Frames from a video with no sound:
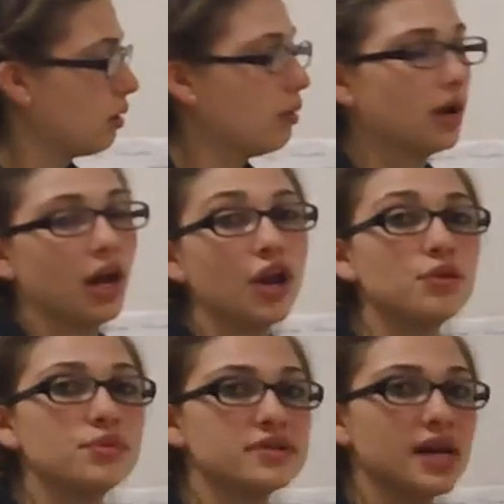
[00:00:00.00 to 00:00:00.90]

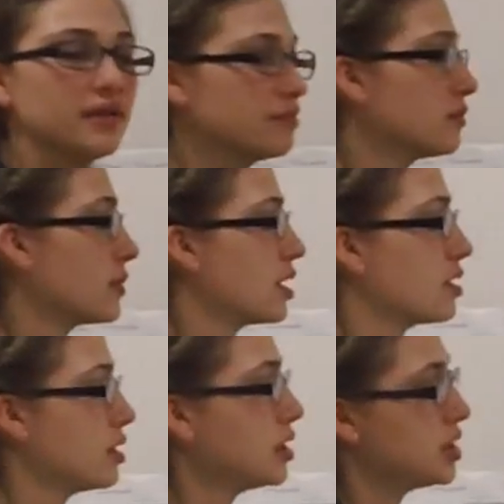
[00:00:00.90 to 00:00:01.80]
100%.
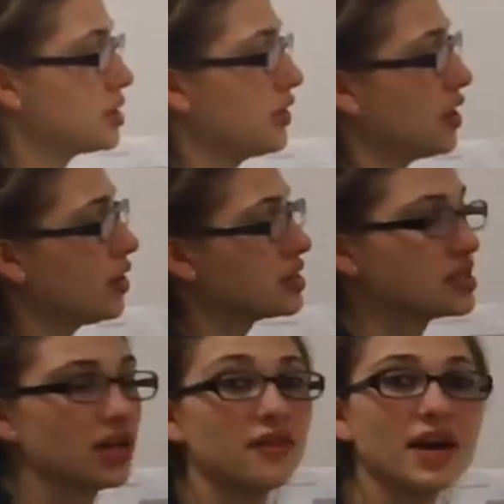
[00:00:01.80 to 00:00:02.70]
So we know this is
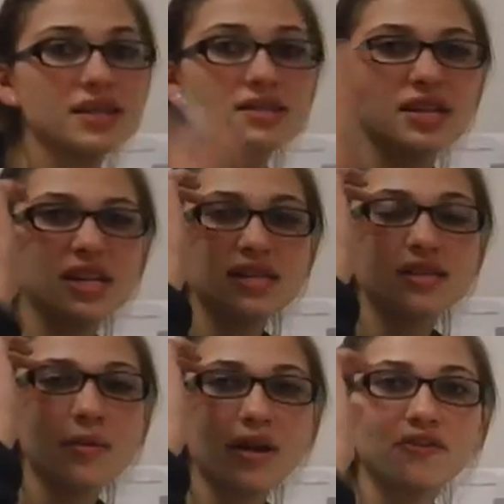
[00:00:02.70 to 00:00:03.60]
good. That's an
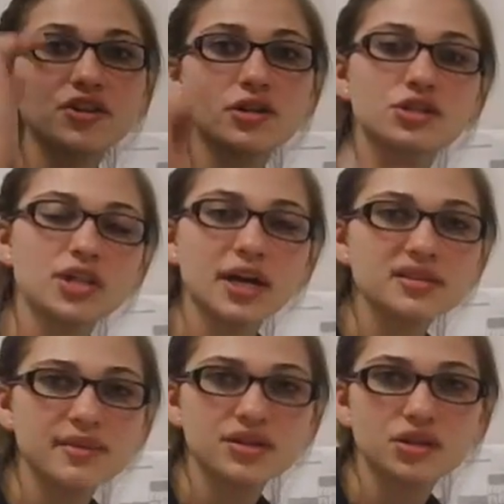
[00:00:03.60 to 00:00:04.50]
easy way for you to check
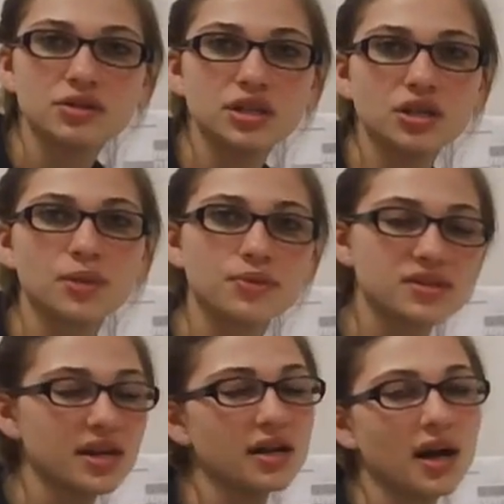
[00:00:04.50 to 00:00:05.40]
to make sure you did your
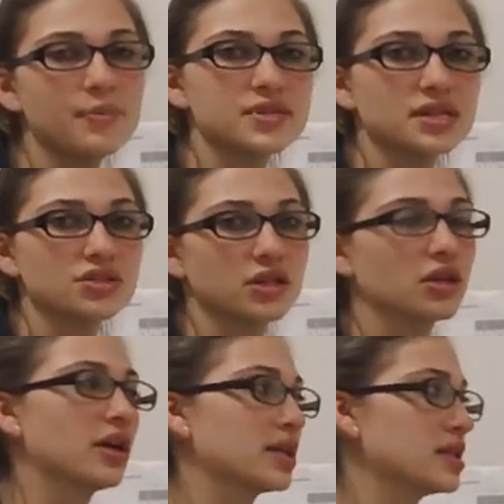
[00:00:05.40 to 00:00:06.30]
percent composition
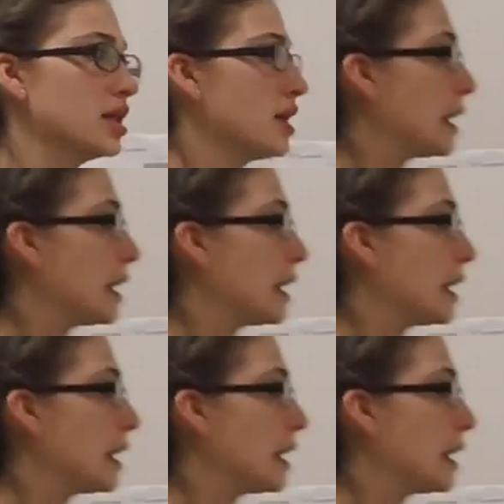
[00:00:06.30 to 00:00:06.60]
correctly.